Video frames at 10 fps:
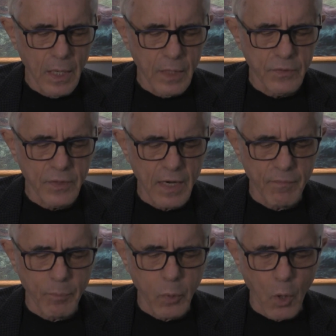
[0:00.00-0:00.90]
Instead
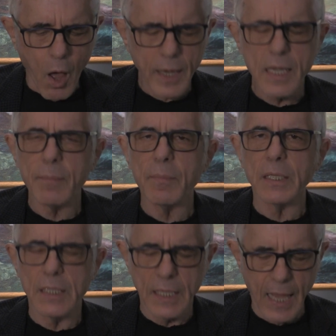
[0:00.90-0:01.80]
of blocking
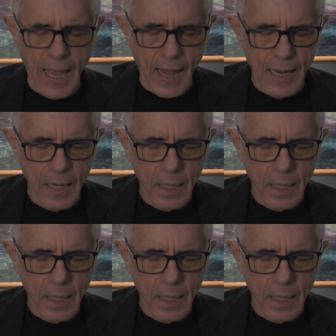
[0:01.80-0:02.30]
BTK,